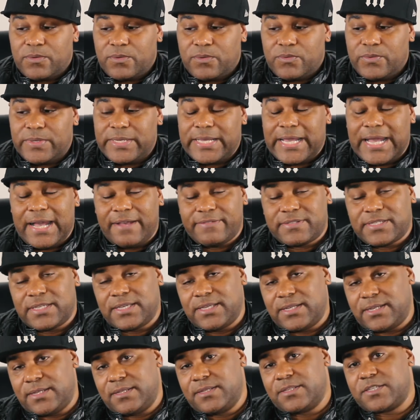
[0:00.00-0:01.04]
We have to
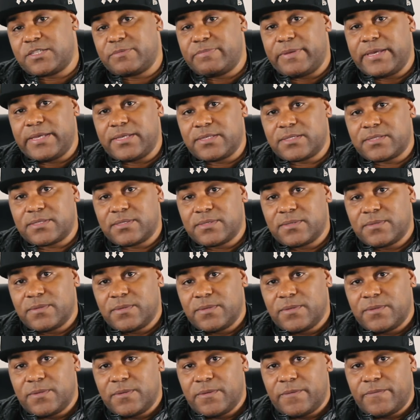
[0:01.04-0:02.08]
get in the space
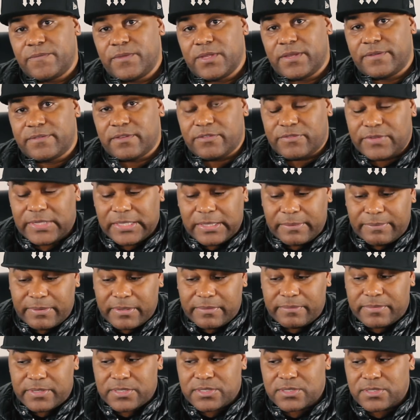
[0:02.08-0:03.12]
of
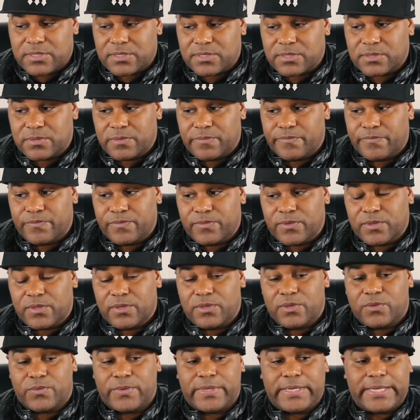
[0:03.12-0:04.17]
developing business.
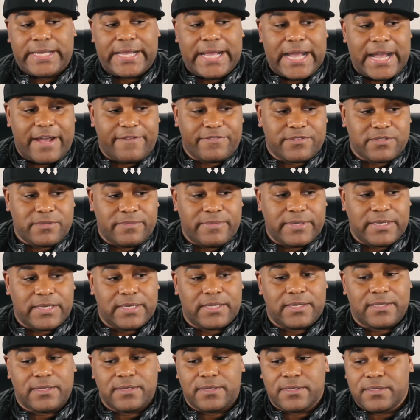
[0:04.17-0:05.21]
We have to
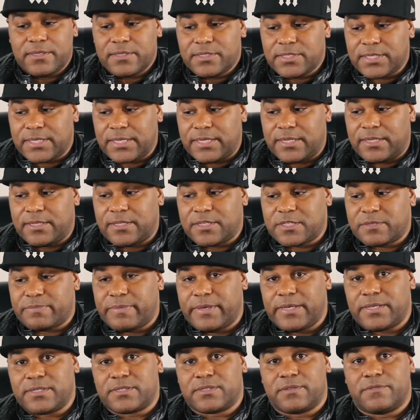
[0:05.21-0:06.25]
get in the
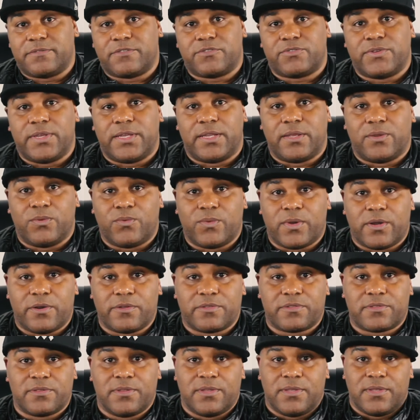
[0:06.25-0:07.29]
space of creating
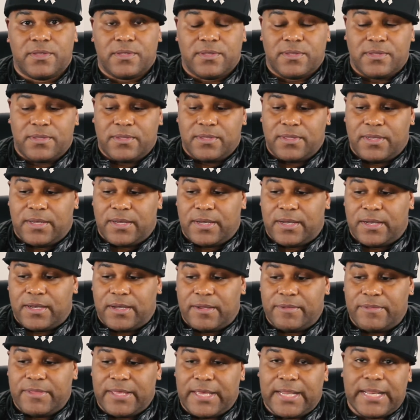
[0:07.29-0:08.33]
wealth
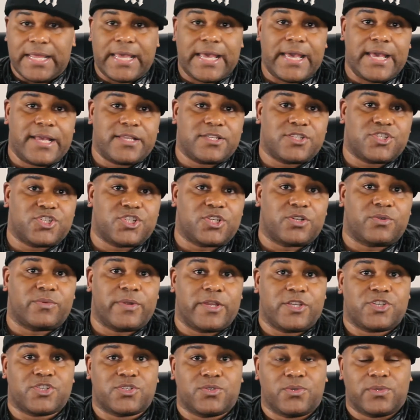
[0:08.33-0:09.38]
that has
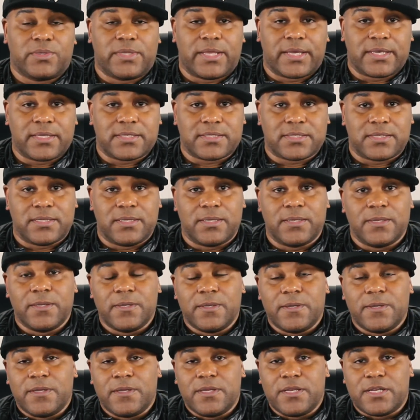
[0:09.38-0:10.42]
generational legacy
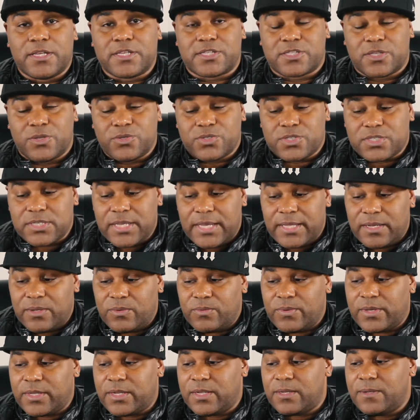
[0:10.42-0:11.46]
associated
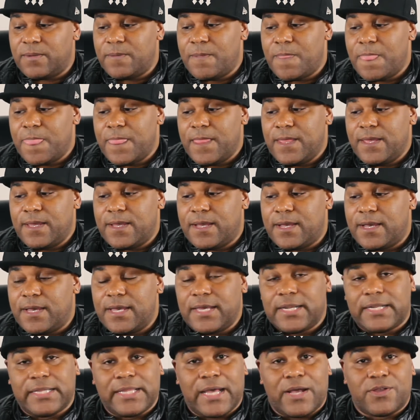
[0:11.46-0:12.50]
with it,
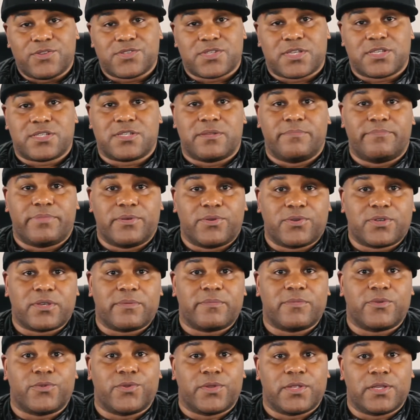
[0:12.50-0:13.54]
and allows us to build
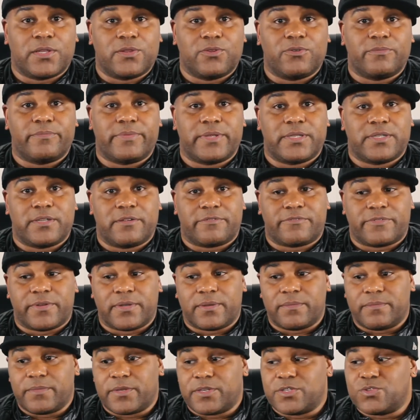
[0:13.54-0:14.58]
community a little bit
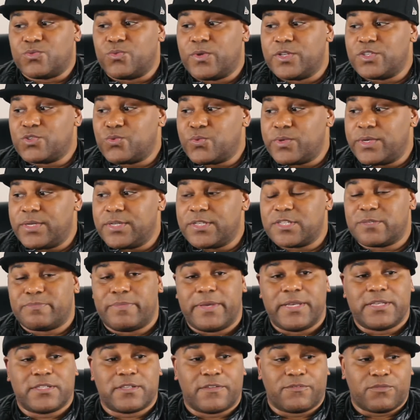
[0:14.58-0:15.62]
different. Because once we're in the
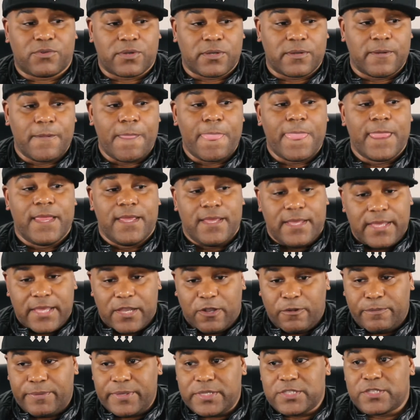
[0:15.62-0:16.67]
space of we're
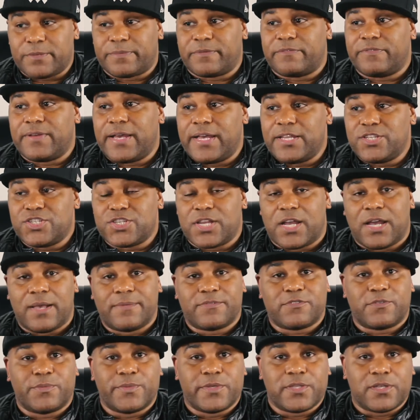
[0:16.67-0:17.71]
helping to provide
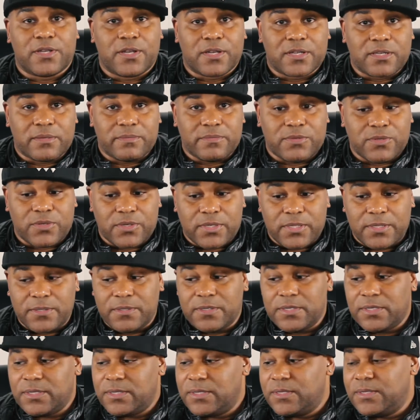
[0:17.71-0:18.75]
jobs from within our community,
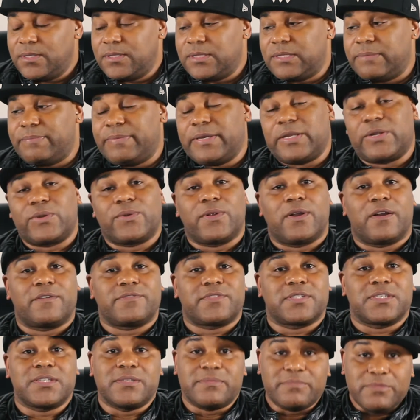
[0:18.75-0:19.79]
the better
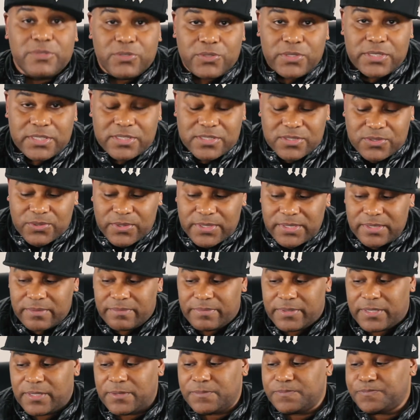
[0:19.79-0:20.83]
off the community is going to
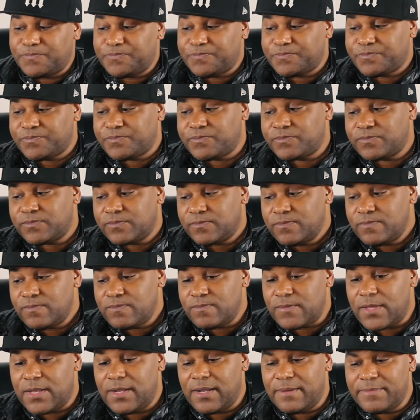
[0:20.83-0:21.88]
be.
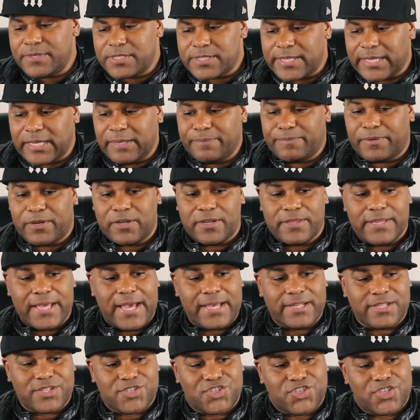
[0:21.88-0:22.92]
The second part of
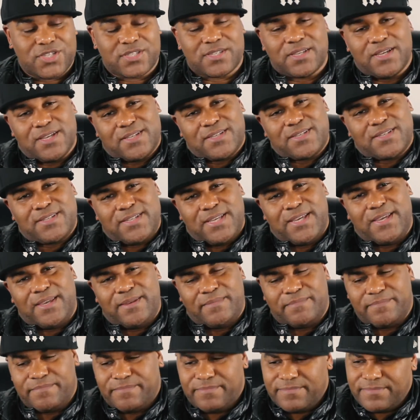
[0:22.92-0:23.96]
that is just
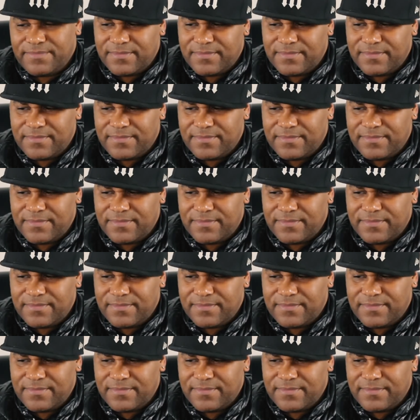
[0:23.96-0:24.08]
esteem.